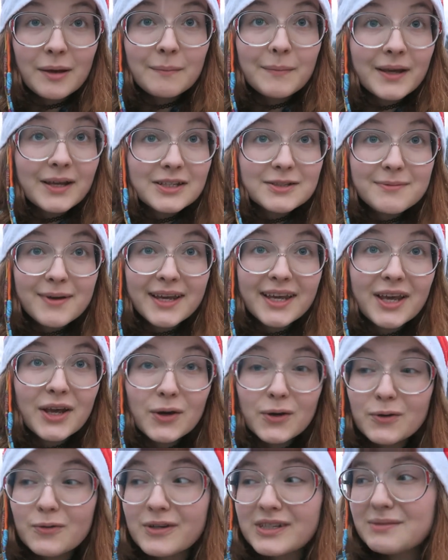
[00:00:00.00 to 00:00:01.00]
because my
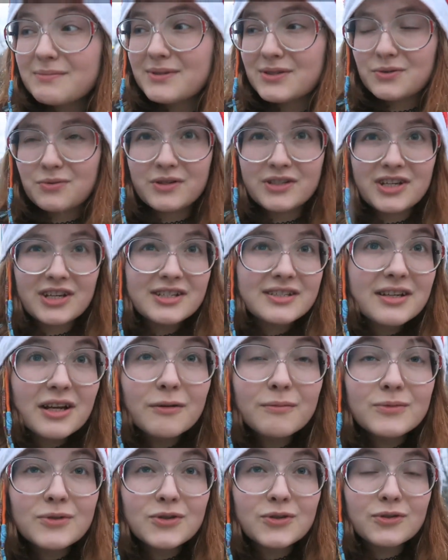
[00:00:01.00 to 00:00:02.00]
Christmas wish has
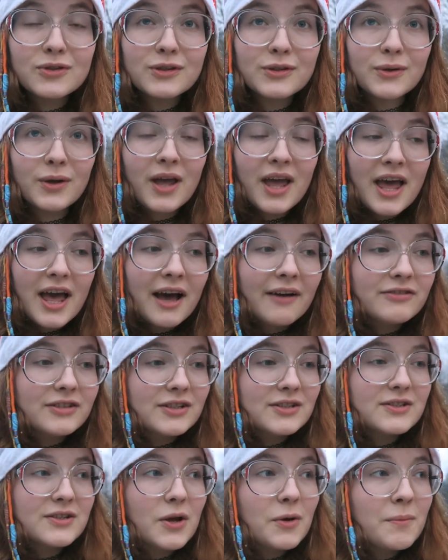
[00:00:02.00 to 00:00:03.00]
come true
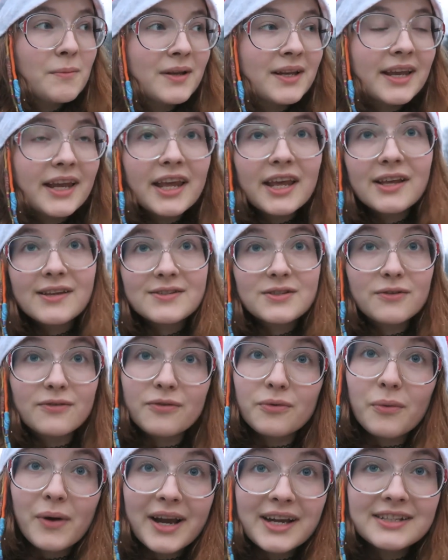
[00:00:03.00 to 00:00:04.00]
after so many years
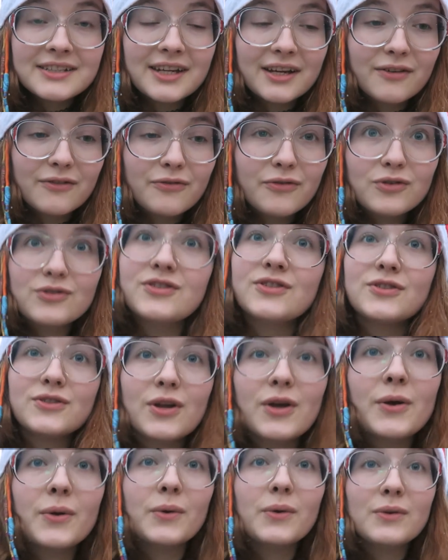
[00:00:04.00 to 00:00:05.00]
of waiting for
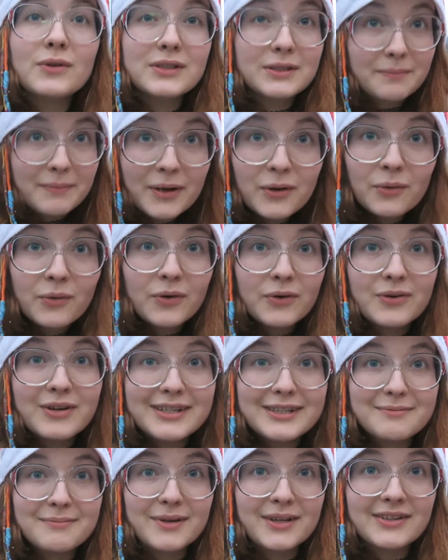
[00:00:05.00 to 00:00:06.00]
snow to be on
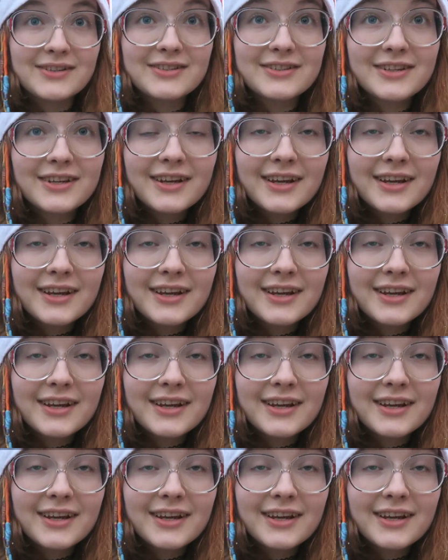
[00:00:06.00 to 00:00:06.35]
Christmas.